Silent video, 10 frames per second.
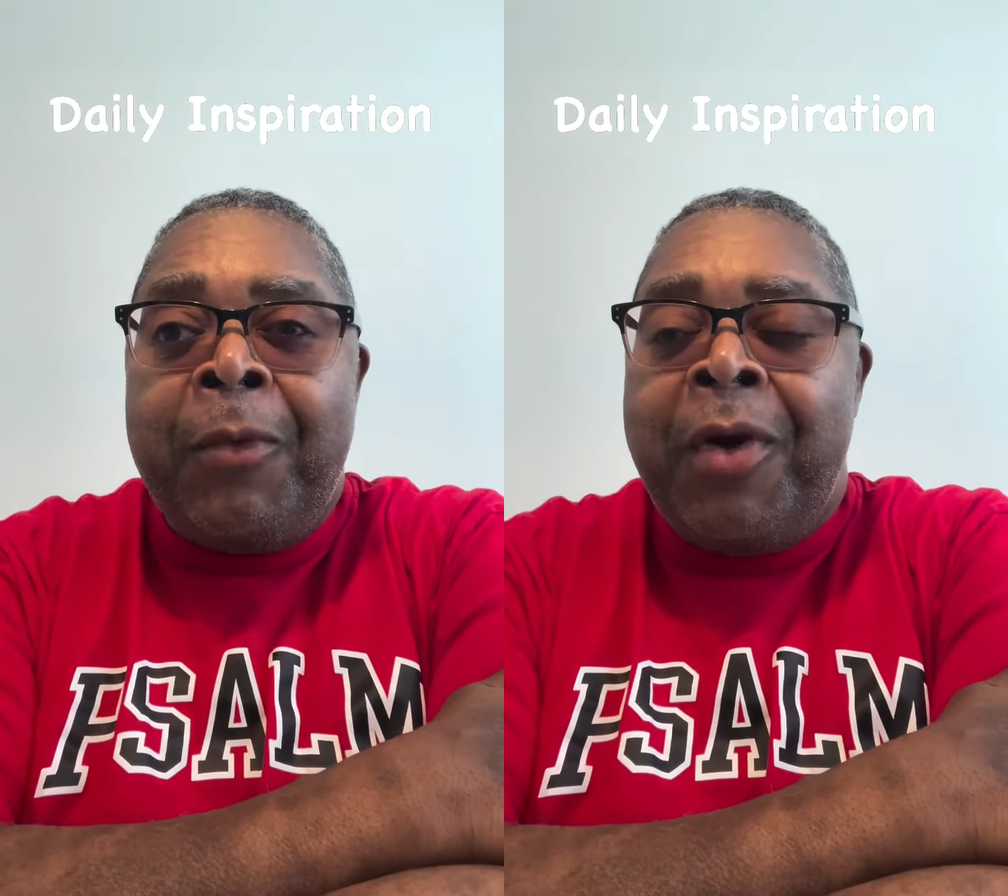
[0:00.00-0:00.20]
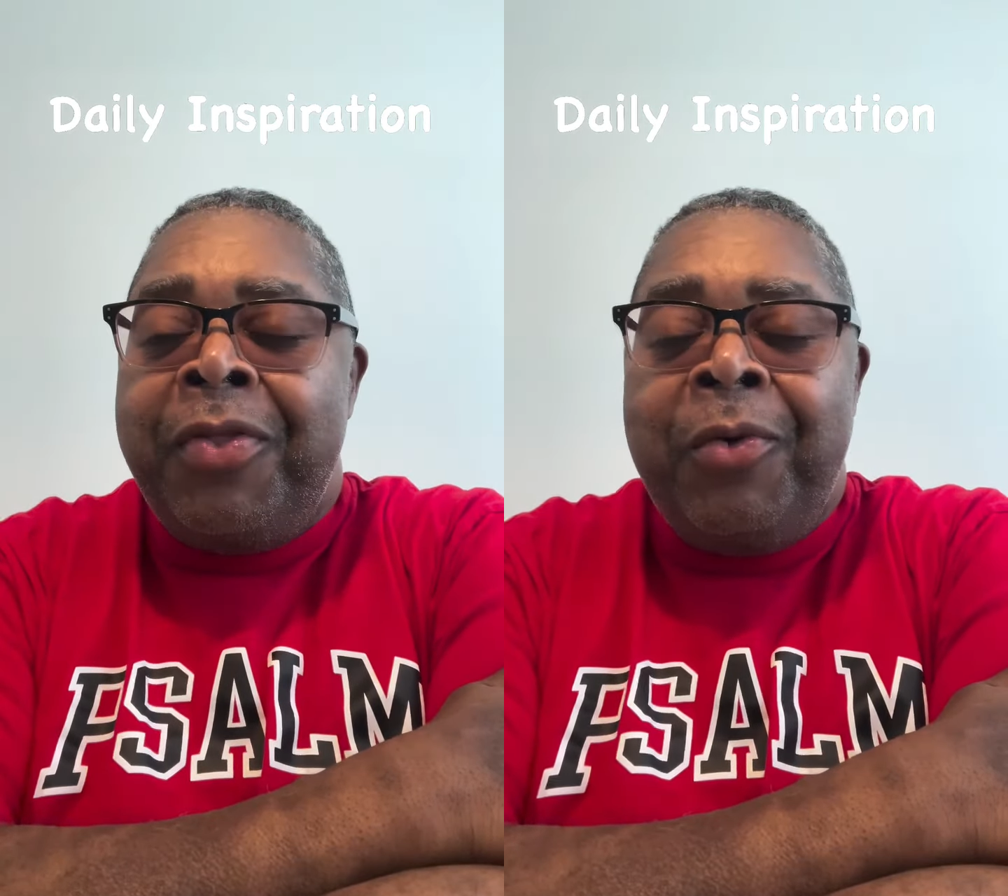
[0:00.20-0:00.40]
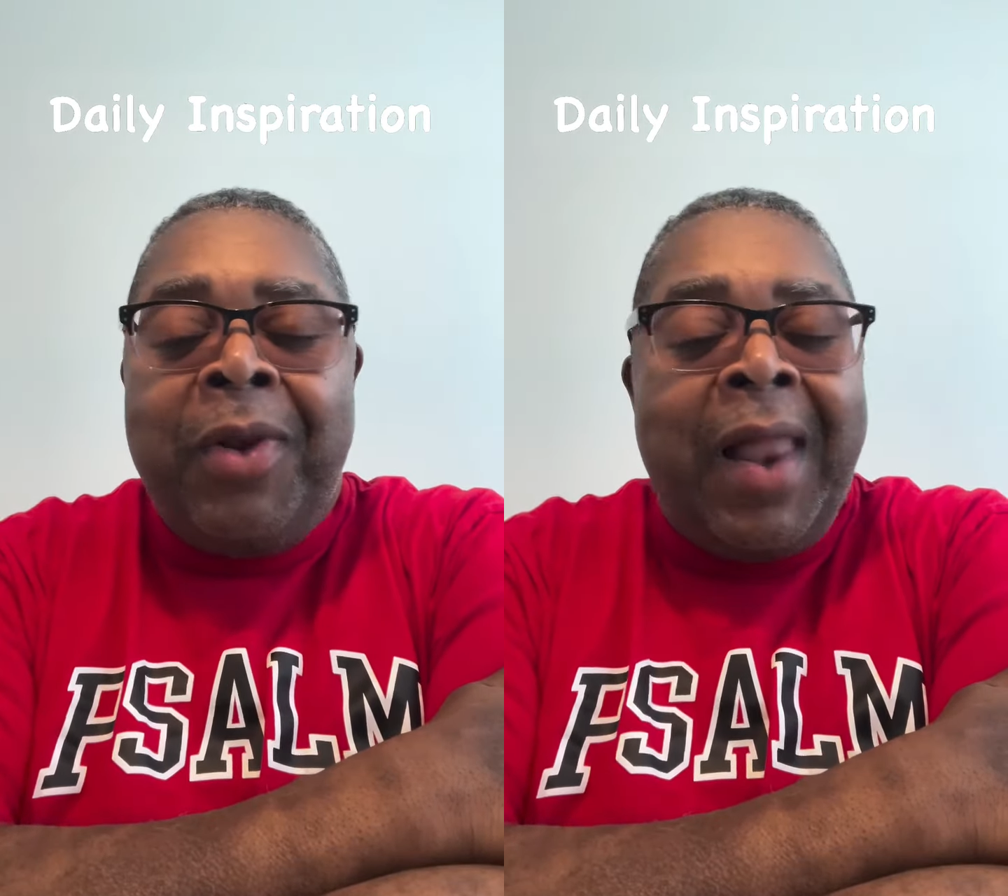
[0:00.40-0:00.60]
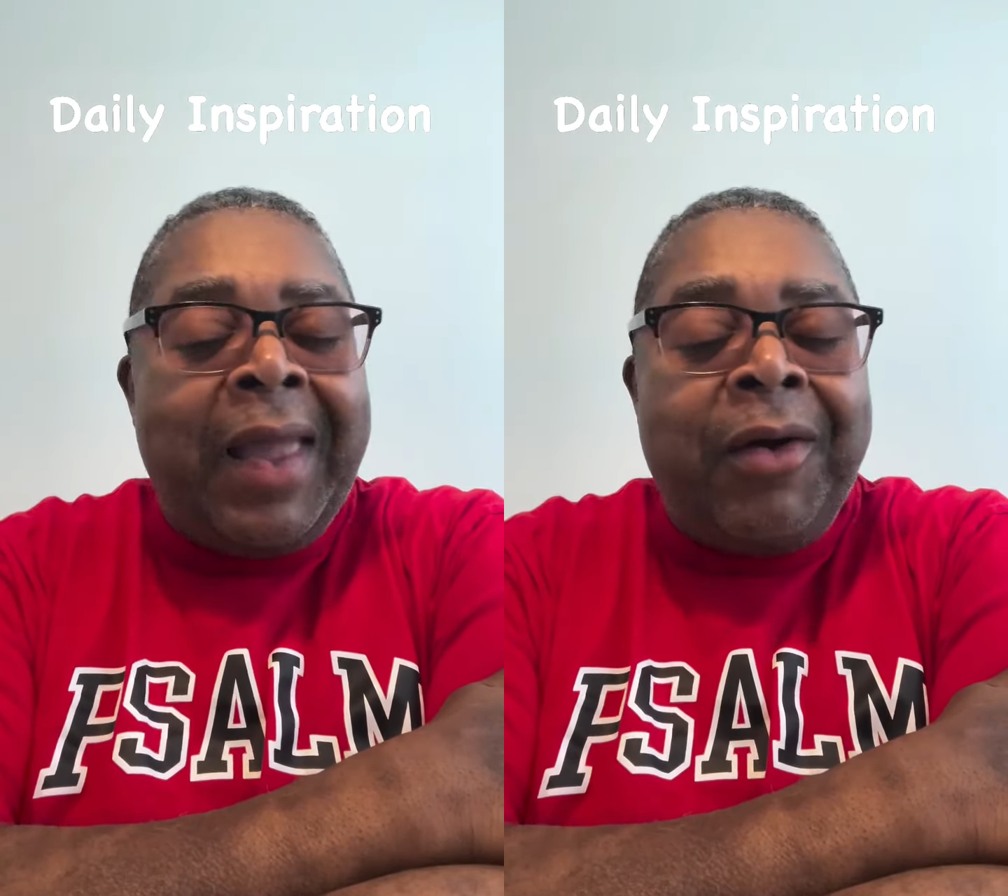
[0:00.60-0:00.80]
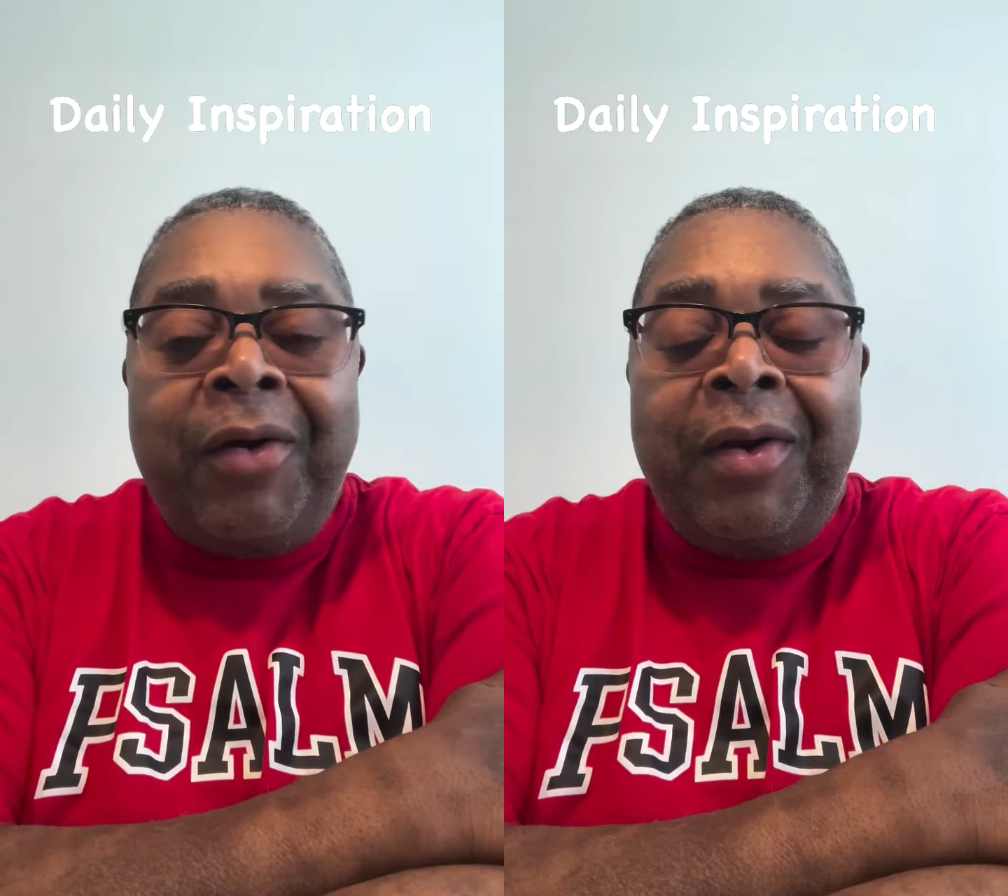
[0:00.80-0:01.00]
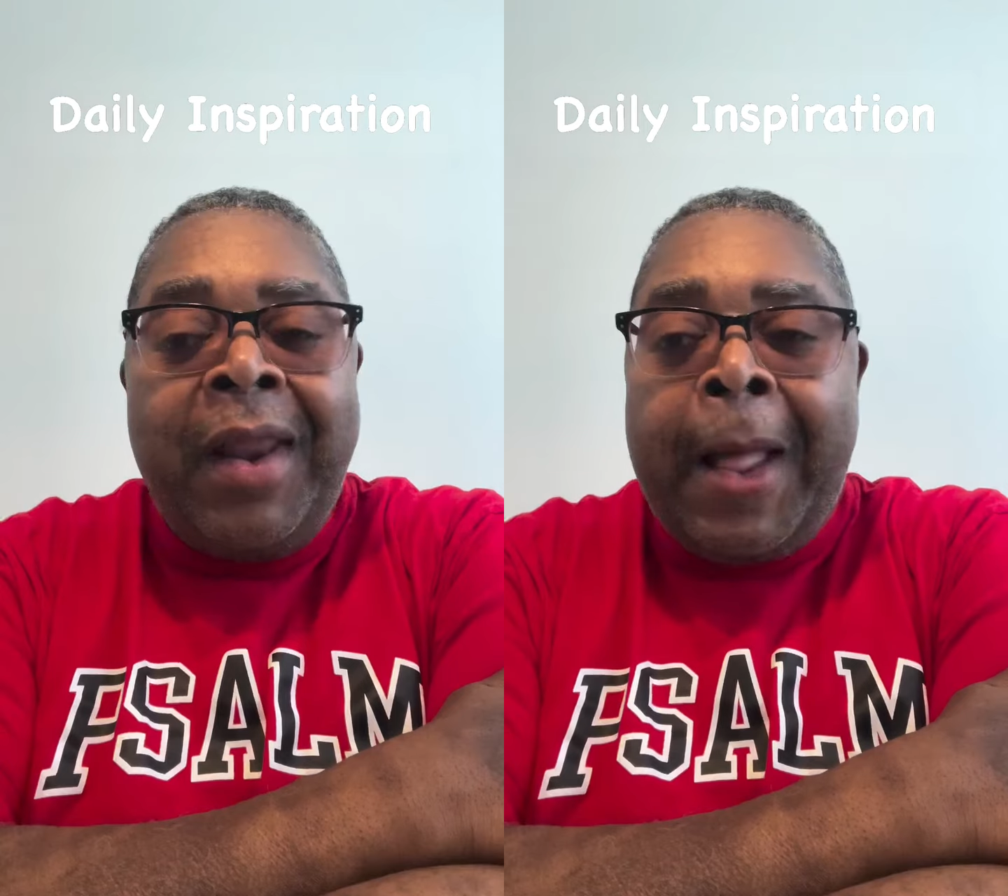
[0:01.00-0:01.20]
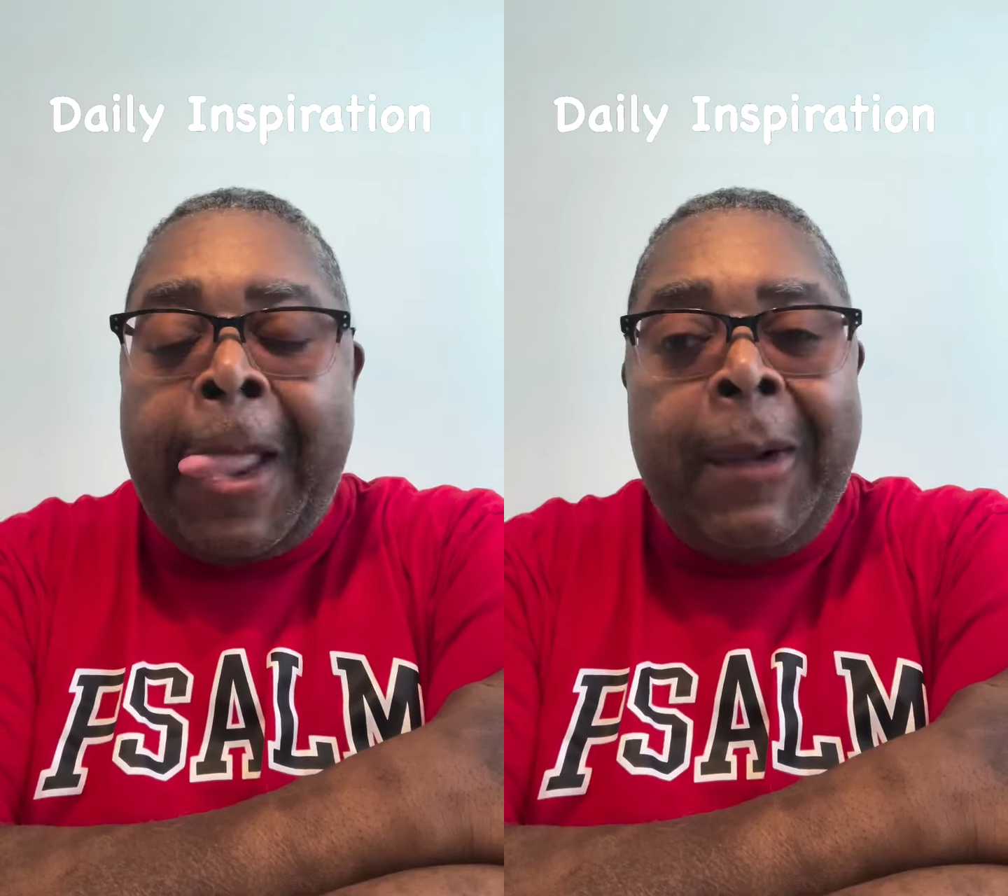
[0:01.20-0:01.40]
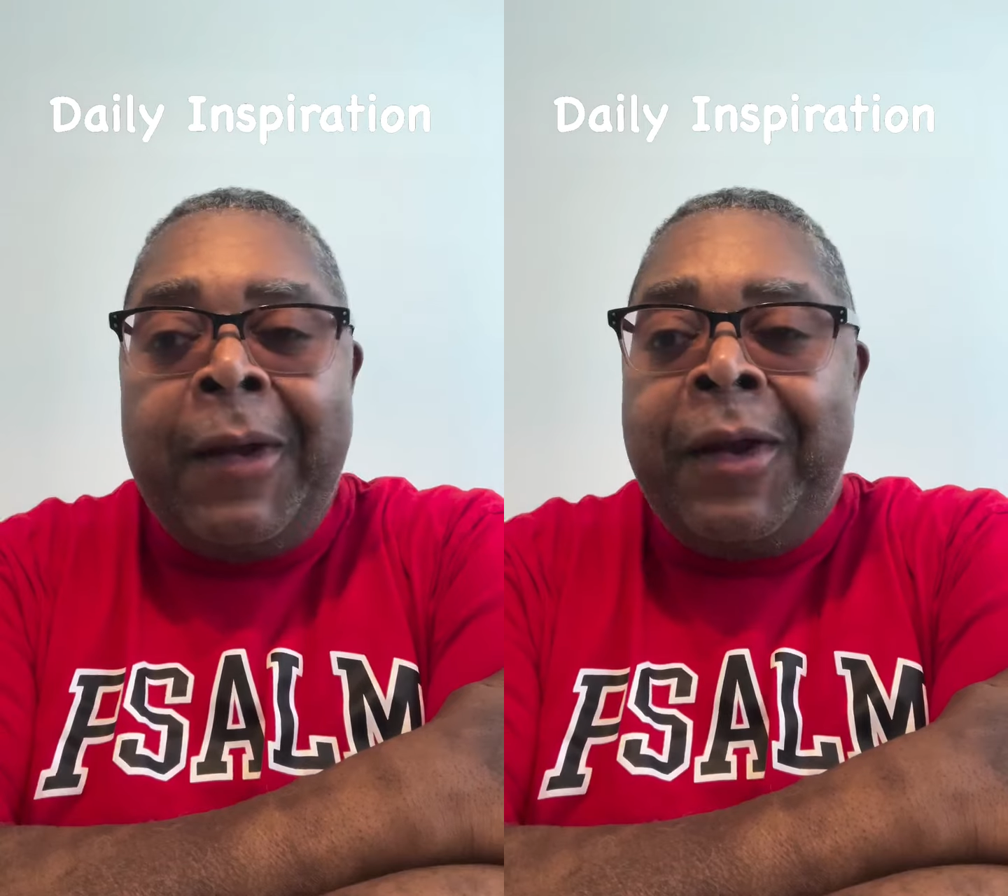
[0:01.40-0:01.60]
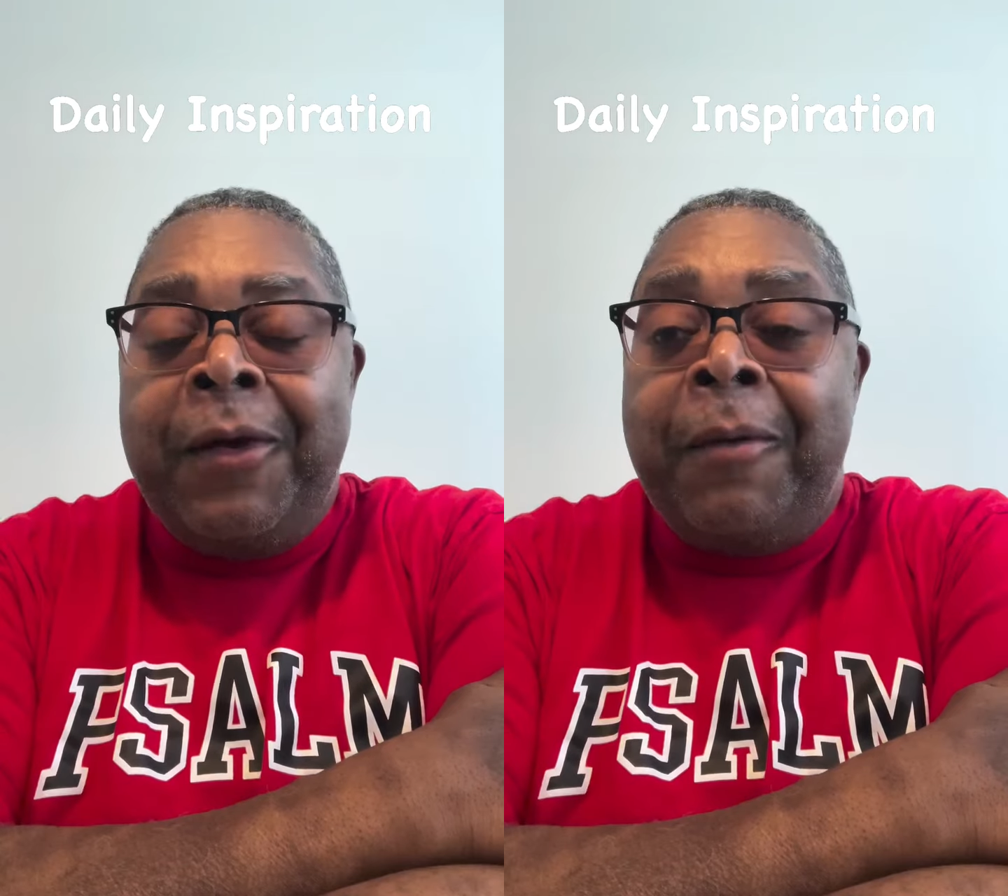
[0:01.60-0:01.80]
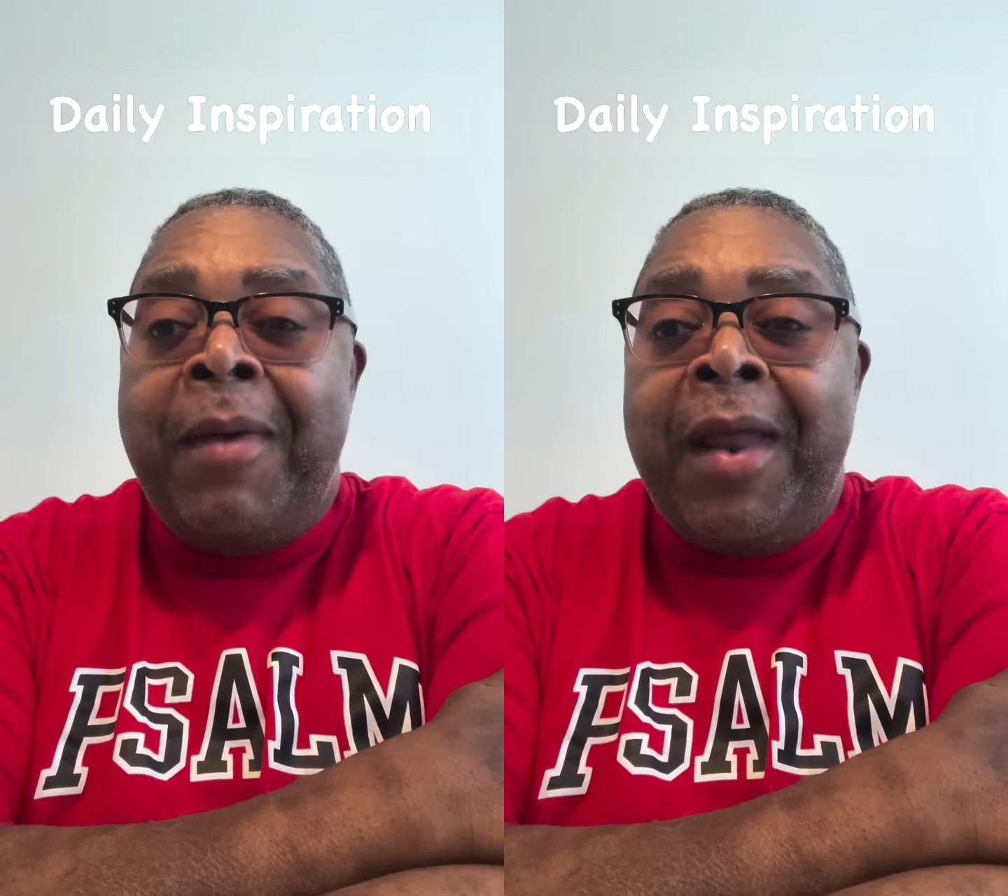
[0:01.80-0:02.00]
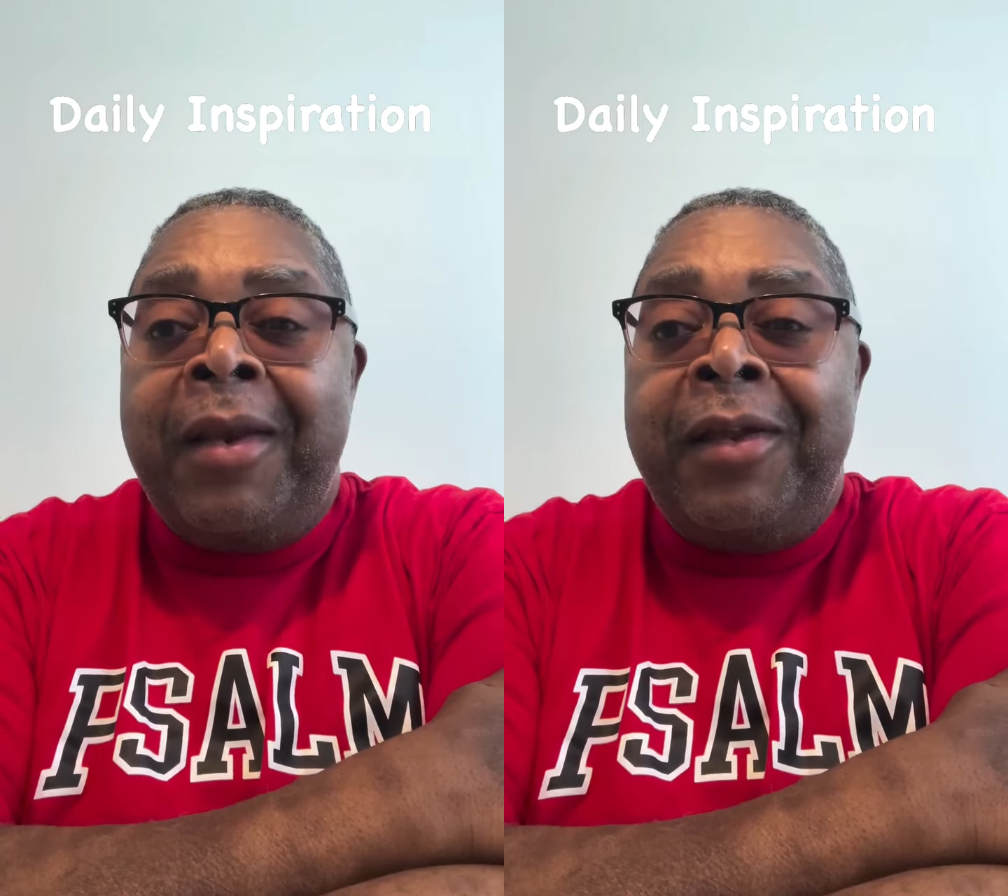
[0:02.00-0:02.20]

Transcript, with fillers: Whether you like her or not, it don't matter.